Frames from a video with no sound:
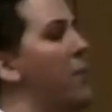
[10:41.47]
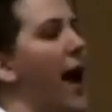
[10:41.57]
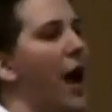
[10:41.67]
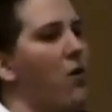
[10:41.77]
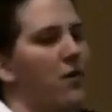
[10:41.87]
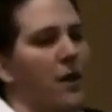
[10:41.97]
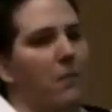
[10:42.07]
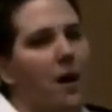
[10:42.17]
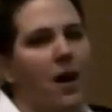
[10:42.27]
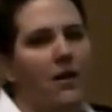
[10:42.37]
the power
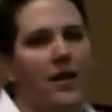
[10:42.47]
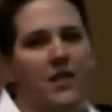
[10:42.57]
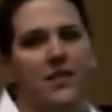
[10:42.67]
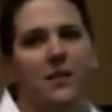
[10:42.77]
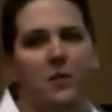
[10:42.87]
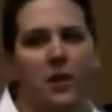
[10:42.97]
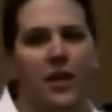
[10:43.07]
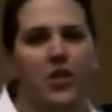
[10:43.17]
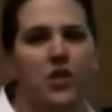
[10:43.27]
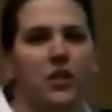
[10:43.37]
that modeling and
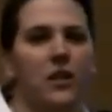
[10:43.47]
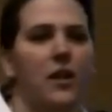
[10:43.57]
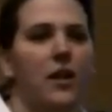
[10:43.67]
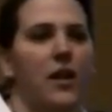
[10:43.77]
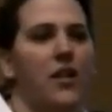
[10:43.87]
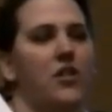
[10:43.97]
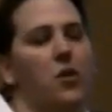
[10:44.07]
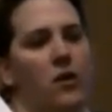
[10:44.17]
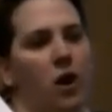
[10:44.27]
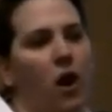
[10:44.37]
simulation is
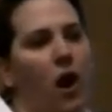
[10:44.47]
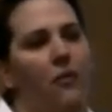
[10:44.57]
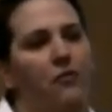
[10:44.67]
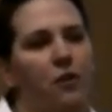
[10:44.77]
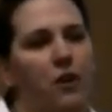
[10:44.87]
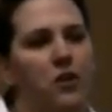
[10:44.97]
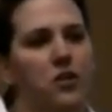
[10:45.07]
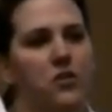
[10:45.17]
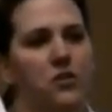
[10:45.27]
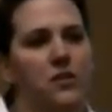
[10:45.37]
going to offer our
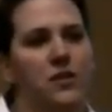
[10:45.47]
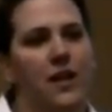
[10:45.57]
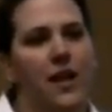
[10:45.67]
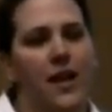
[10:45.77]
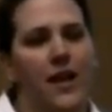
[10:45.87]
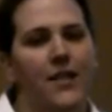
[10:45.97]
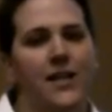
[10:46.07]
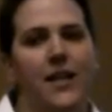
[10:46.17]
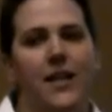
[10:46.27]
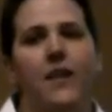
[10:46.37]
students,
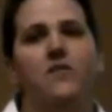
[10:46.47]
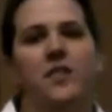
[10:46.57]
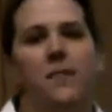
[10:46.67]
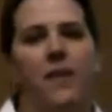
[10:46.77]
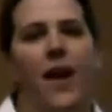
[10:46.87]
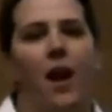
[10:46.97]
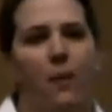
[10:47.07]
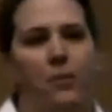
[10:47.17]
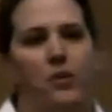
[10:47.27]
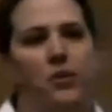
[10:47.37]
is it gives them that
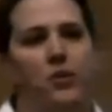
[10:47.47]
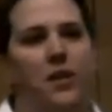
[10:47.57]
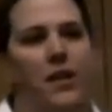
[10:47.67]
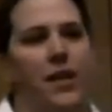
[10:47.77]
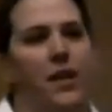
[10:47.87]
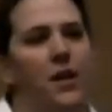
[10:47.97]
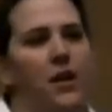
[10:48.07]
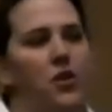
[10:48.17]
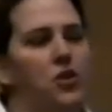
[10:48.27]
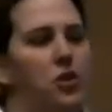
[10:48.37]
opportunity
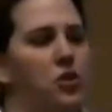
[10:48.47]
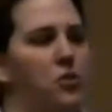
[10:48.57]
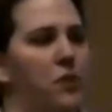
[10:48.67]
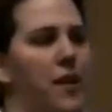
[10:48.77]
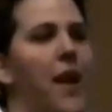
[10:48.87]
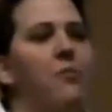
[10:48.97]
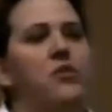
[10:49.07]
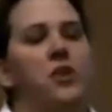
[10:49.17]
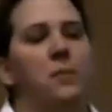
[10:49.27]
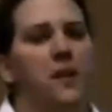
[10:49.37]
to be
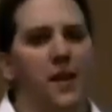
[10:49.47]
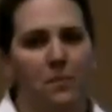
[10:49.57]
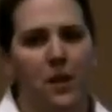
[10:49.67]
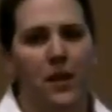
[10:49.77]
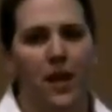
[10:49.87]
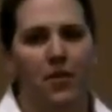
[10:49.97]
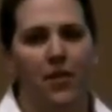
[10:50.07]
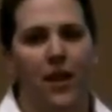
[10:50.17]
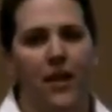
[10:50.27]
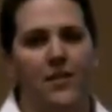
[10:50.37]
able to manipulate
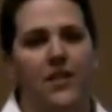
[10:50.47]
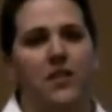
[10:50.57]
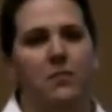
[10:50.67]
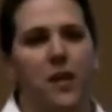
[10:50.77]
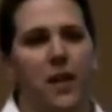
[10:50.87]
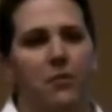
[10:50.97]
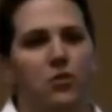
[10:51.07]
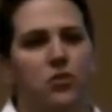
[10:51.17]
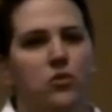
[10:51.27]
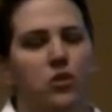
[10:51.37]
things and to be
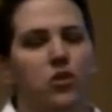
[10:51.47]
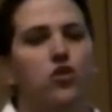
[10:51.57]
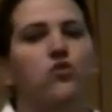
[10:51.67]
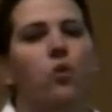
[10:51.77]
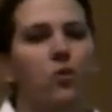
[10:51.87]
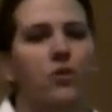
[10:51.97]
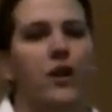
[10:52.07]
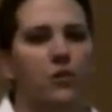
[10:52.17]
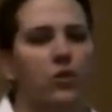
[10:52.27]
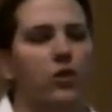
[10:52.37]
able to control
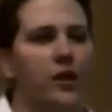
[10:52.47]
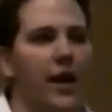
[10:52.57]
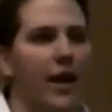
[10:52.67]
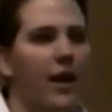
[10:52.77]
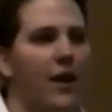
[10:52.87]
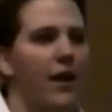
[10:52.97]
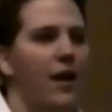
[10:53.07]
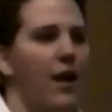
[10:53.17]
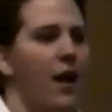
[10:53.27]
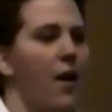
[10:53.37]
their learning,
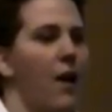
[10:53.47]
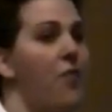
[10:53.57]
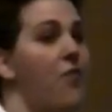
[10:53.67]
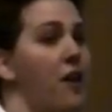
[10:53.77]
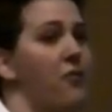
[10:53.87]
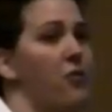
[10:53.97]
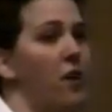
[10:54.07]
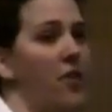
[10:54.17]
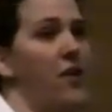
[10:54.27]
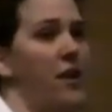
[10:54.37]
and
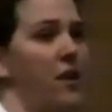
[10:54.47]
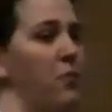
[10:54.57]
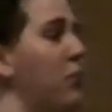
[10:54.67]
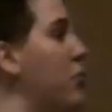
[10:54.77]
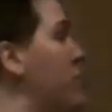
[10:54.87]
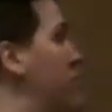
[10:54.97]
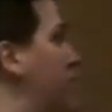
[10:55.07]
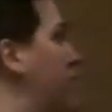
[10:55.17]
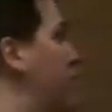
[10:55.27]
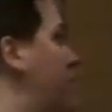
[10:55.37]
therefore I think improve
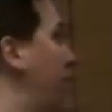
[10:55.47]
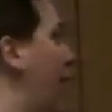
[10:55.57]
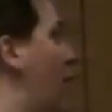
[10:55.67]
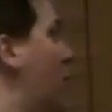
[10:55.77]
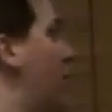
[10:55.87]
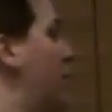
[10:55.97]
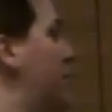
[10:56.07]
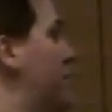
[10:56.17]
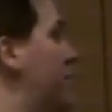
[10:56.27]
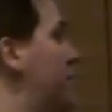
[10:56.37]
their learning
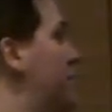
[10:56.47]
outcomes.